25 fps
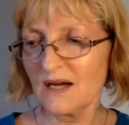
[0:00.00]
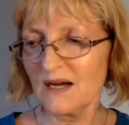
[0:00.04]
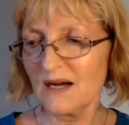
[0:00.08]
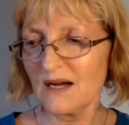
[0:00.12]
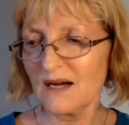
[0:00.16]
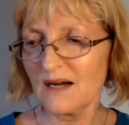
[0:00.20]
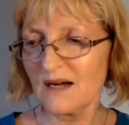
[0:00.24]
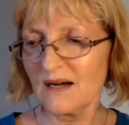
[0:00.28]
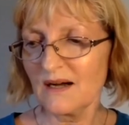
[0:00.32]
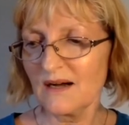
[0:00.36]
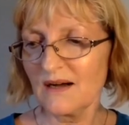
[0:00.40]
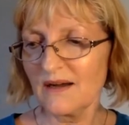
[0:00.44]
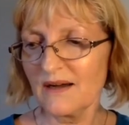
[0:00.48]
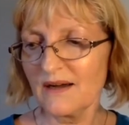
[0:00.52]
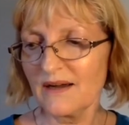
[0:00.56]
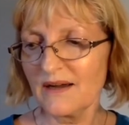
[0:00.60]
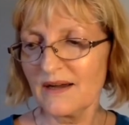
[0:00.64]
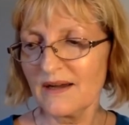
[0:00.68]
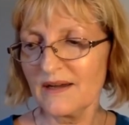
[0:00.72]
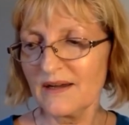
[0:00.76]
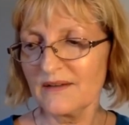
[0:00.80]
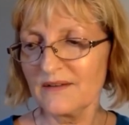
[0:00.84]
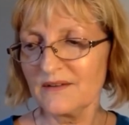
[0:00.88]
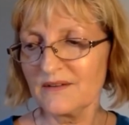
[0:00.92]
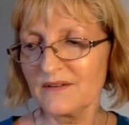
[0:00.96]
uh,
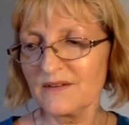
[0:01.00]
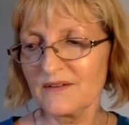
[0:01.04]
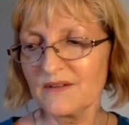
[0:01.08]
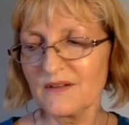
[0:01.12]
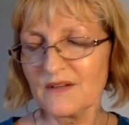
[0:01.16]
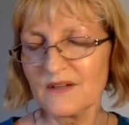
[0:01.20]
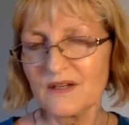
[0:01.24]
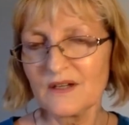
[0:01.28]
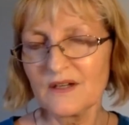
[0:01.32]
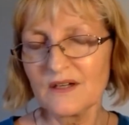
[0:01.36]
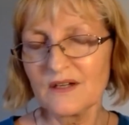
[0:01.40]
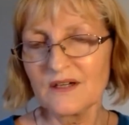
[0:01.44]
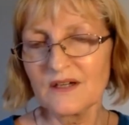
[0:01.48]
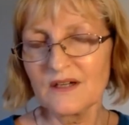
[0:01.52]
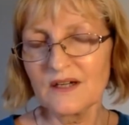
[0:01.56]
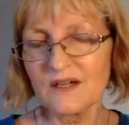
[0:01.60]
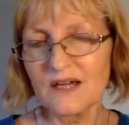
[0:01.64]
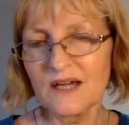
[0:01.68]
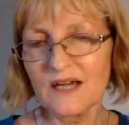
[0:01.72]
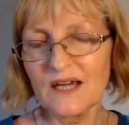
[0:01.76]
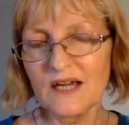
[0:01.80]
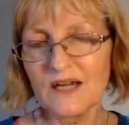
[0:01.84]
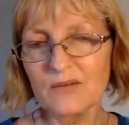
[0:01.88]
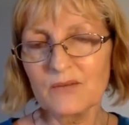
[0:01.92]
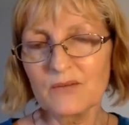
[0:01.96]
and
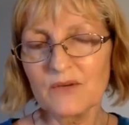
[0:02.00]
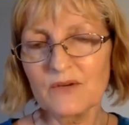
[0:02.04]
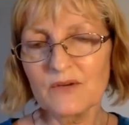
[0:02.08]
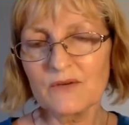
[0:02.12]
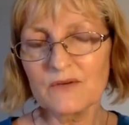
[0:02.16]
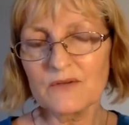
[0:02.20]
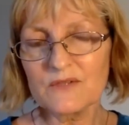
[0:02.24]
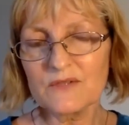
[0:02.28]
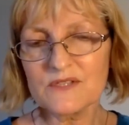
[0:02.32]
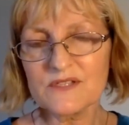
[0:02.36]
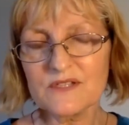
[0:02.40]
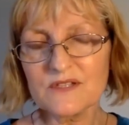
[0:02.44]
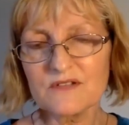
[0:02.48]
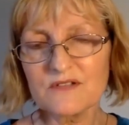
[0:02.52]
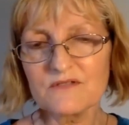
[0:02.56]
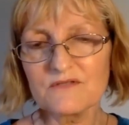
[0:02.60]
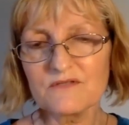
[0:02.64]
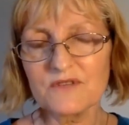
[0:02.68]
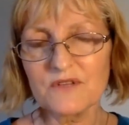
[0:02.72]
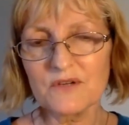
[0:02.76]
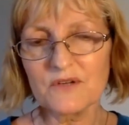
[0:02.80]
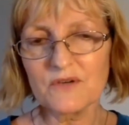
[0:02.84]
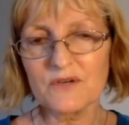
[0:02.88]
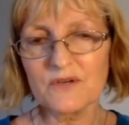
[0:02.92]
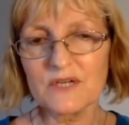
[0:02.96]
and we're also
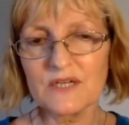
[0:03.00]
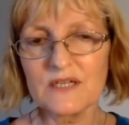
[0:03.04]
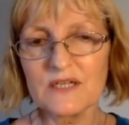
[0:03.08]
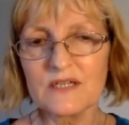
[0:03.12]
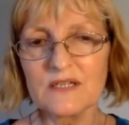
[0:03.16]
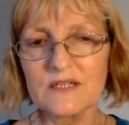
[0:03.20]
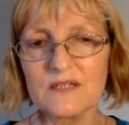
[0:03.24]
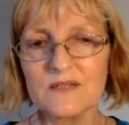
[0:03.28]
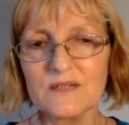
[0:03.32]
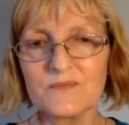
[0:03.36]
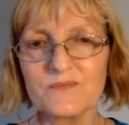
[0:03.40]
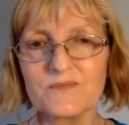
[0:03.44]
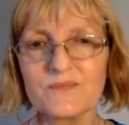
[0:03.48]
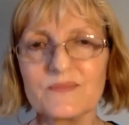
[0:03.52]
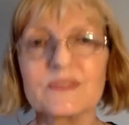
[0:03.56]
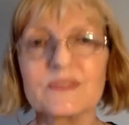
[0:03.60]
very